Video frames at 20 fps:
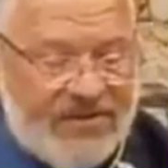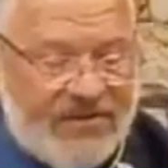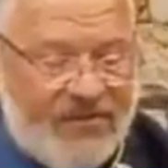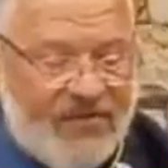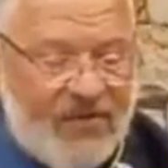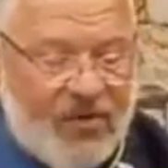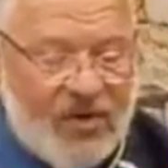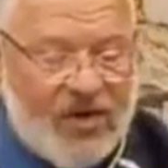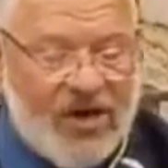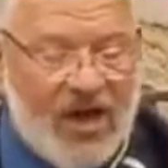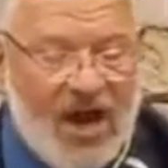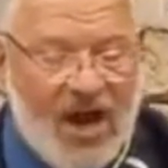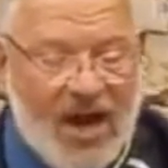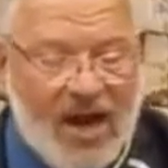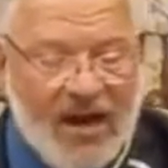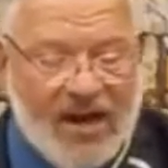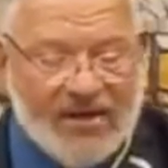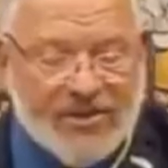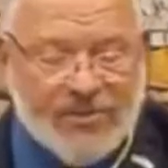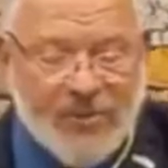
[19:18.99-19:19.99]
"For
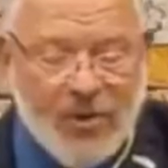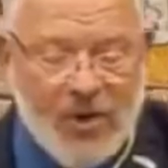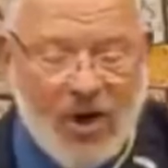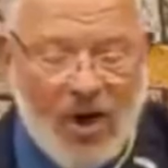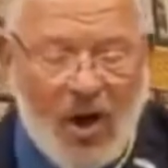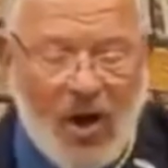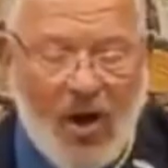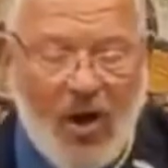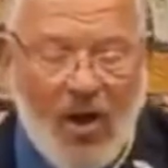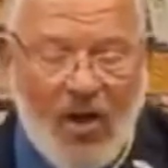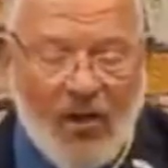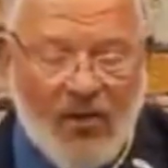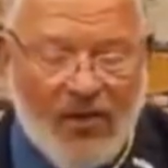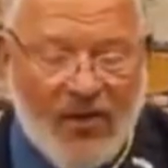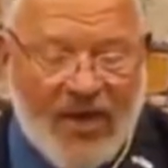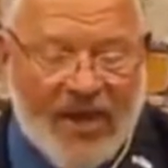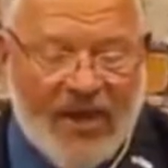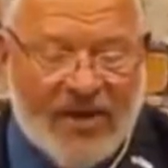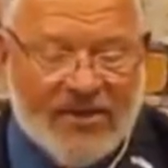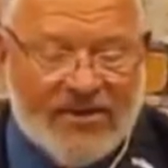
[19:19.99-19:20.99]
God has put all
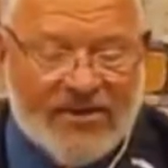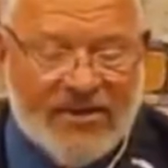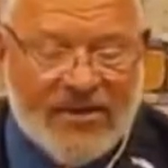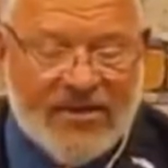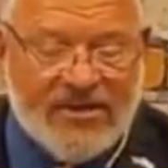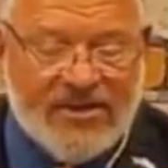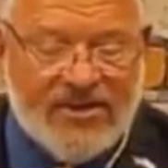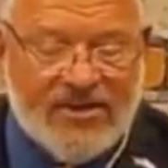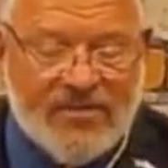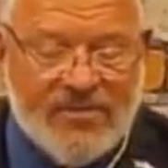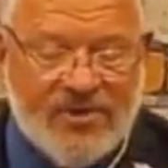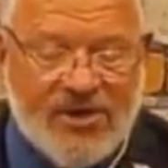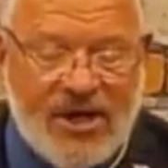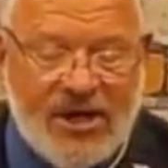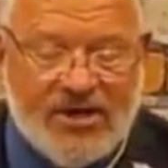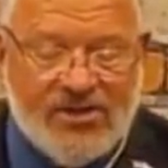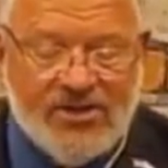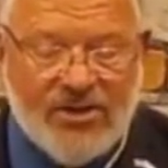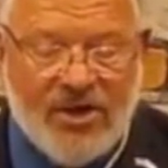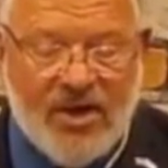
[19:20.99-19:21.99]
things in
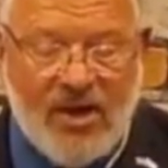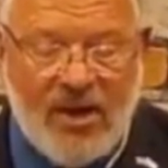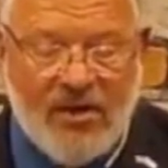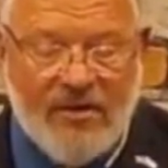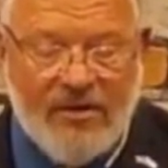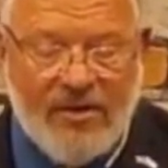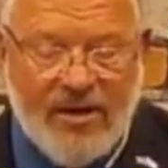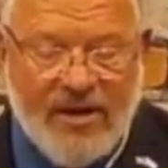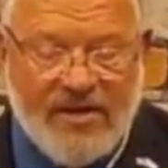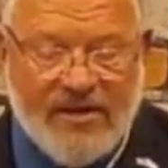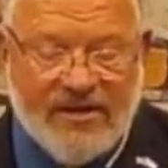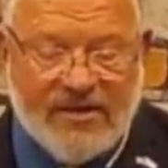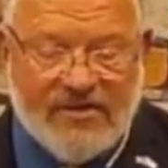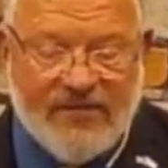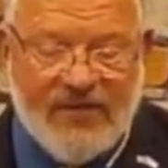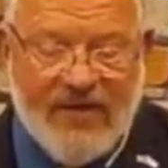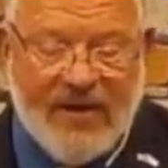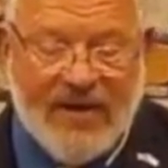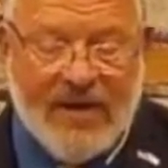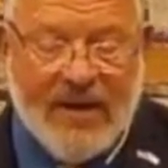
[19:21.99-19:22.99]
subjection underneath his
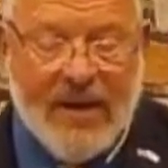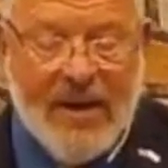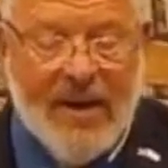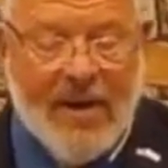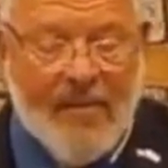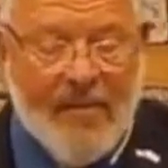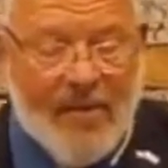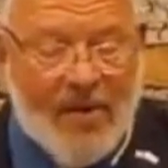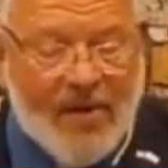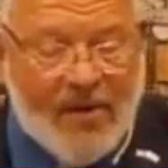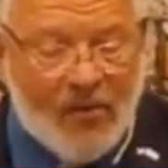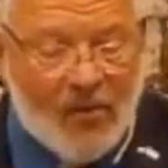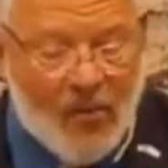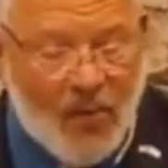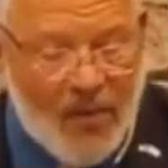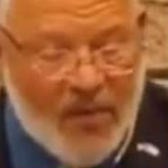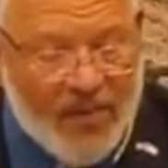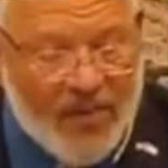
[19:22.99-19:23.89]
feet." But when the